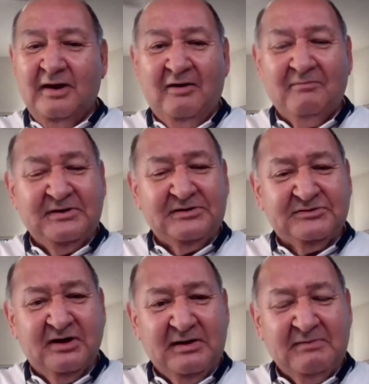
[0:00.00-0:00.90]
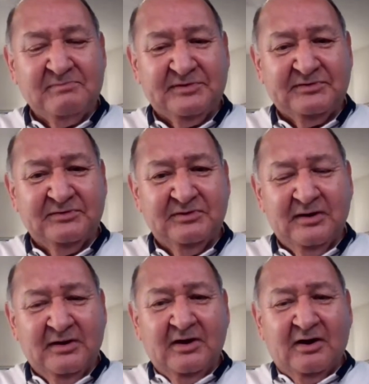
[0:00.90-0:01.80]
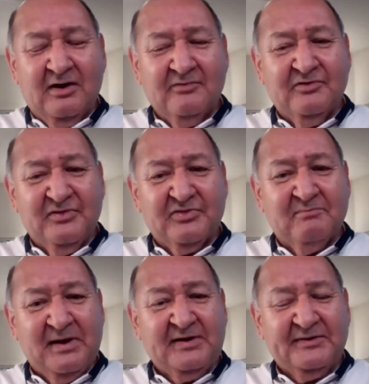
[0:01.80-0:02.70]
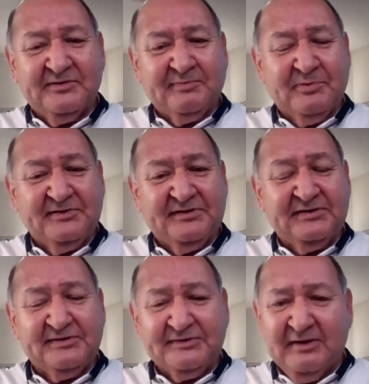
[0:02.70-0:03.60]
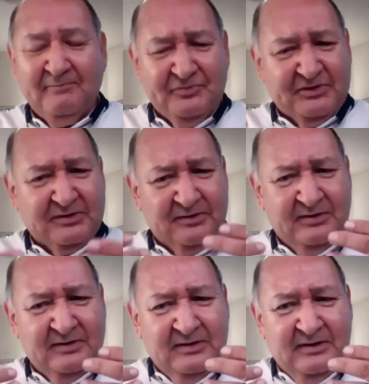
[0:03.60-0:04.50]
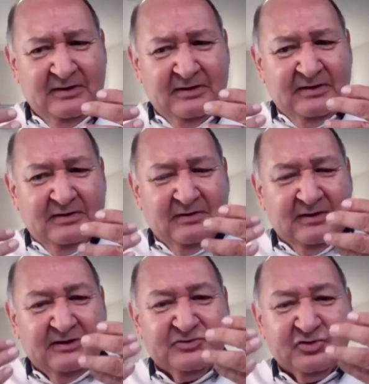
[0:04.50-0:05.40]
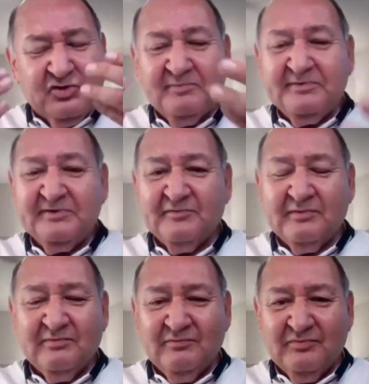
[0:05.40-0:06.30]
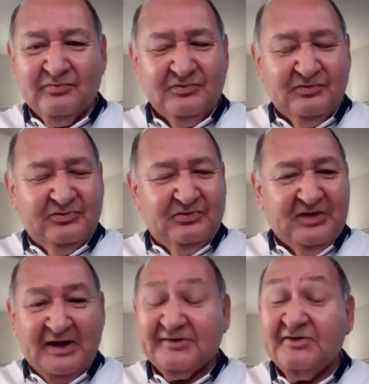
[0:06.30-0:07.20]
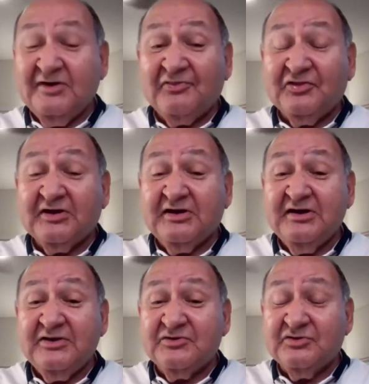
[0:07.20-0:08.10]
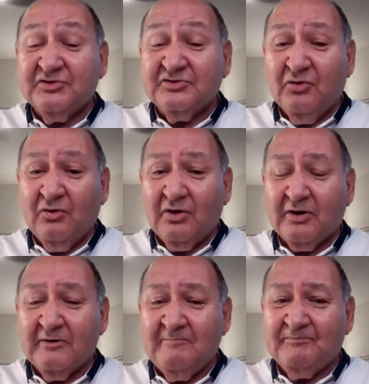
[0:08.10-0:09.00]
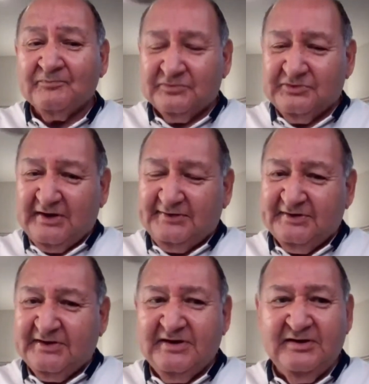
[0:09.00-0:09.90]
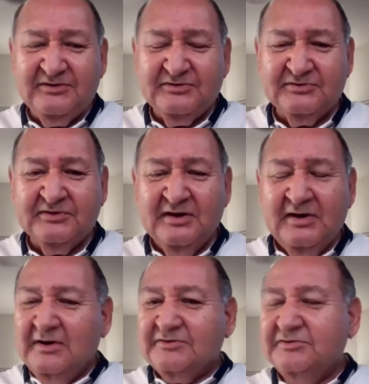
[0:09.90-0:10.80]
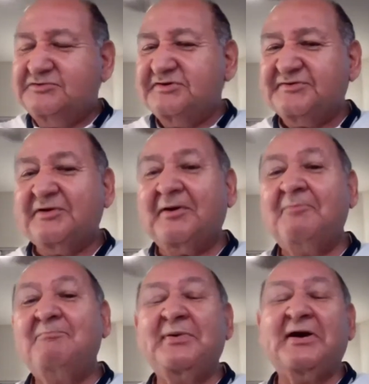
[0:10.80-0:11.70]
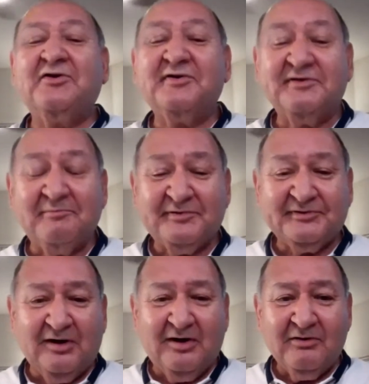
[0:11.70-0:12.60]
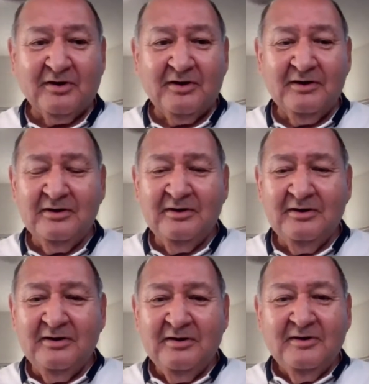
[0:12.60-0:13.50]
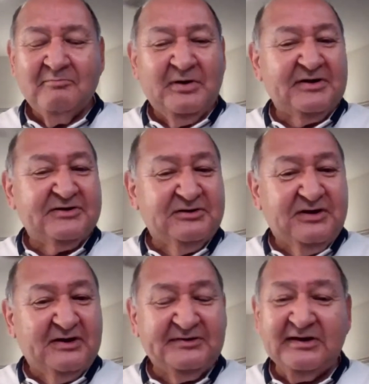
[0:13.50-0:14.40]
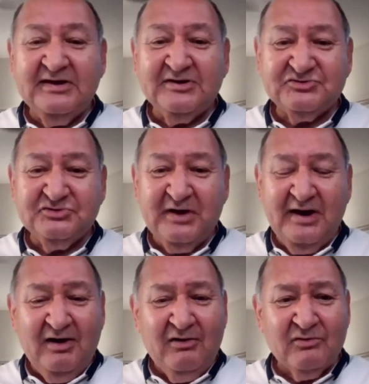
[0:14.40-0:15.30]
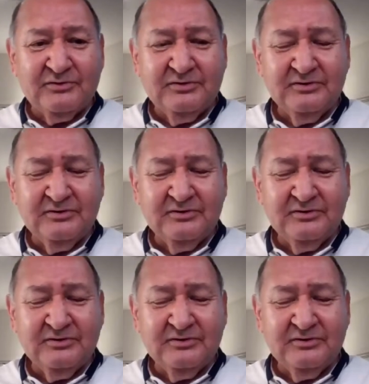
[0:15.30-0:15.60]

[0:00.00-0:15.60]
How many times are there that the masters present something in terms of that's not the key to the door? That's the key to just a better samsara, but it doesn't get you out.